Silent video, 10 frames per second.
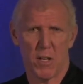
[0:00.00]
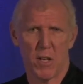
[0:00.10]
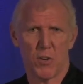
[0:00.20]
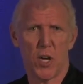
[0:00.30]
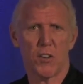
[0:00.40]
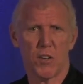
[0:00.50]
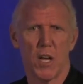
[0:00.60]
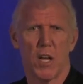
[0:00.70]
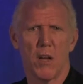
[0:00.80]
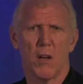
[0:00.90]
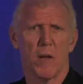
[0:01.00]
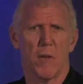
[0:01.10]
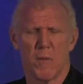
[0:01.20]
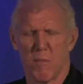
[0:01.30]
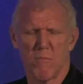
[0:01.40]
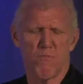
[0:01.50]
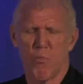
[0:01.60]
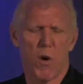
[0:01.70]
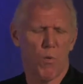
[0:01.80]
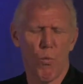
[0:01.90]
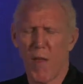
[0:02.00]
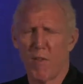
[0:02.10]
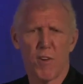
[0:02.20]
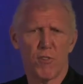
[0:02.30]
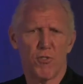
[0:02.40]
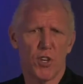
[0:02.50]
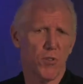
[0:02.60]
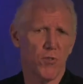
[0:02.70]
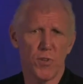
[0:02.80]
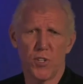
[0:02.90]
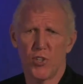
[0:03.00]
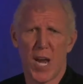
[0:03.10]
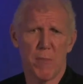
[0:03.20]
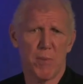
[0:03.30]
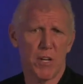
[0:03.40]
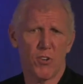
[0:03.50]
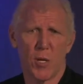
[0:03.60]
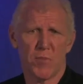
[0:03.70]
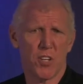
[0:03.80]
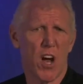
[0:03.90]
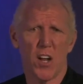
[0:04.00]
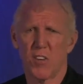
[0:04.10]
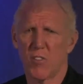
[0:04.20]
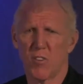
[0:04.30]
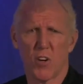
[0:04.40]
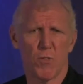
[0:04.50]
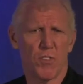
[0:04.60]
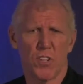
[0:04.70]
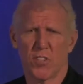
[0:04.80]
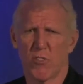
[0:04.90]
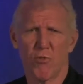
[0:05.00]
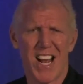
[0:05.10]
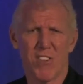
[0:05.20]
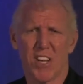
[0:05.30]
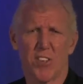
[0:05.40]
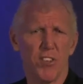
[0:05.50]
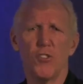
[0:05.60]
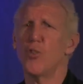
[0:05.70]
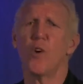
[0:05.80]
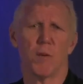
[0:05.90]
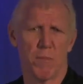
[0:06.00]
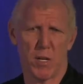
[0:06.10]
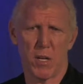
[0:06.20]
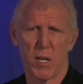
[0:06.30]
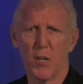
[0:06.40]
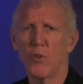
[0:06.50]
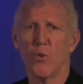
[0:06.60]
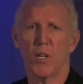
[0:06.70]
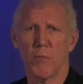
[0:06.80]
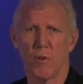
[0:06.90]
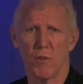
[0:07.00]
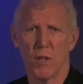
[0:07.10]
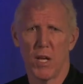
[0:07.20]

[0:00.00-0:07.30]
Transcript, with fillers: Just whether they're children, championships, concert, coaches, congratulations, enjoy them. Enjoy them all.